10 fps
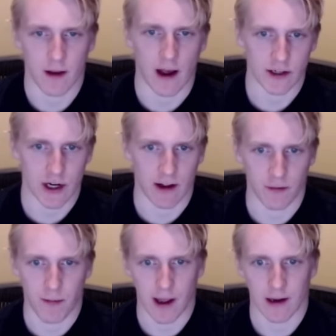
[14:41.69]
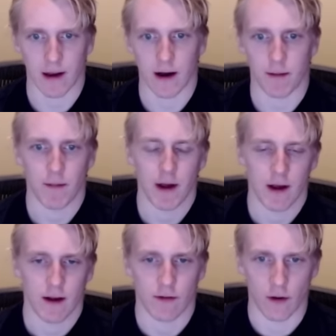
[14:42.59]
Alshon's banged up.
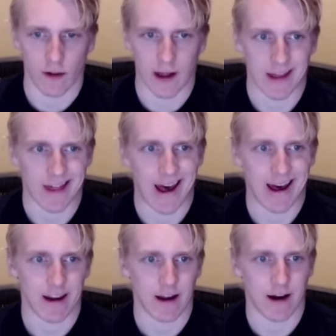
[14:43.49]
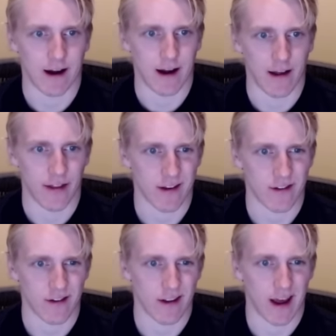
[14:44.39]
Don't like that. Uh, I think
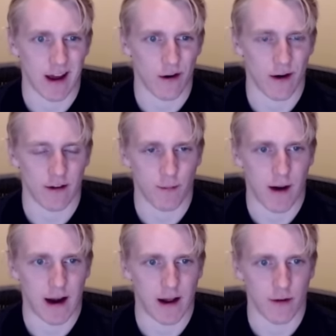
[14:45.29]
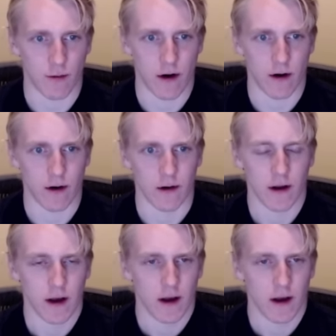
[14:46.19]
it's not a great spot on the road.